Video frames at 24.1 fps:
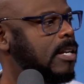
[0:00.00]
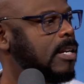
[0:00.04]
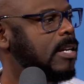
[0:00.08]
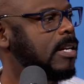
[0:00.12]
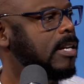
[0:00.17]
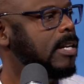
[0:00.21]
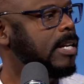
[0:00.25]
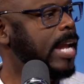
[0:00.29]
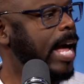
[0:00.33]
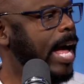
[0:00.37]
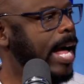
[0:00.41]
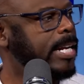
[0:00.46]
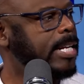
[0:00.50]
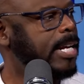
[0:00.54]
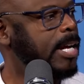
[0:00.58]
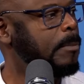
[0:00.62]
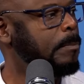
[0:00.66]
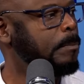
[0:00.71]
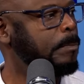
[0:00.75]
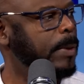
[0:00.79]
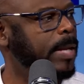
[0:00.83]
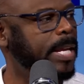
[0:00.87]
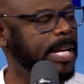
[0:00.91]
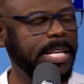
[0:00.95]
not
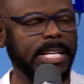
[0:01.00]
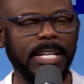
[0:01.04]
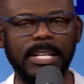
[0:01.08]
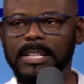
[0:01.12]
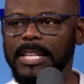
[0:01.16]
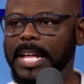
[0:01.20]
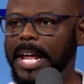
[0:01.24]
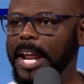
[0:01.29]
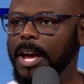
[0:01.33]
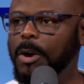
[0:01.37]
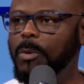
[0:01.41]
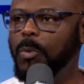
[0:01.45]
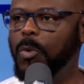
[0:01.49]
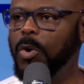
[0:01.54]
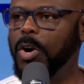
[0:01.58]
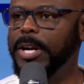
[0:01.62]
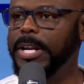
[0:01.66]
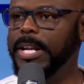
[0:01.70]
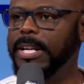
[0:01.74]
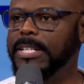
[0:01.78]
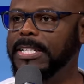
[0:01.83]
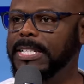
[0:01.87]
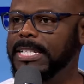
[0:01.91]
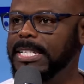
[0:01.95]
complaining that I
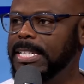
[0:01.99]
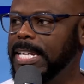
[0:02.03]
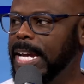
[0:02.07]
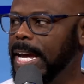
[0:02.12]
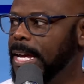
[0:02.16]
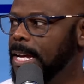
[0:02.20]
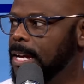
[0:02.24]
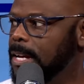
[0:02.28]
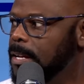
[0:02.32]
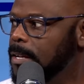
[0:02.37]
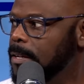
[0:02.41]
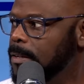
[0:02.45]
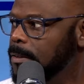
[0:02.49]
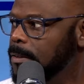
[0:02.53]
wanted steak.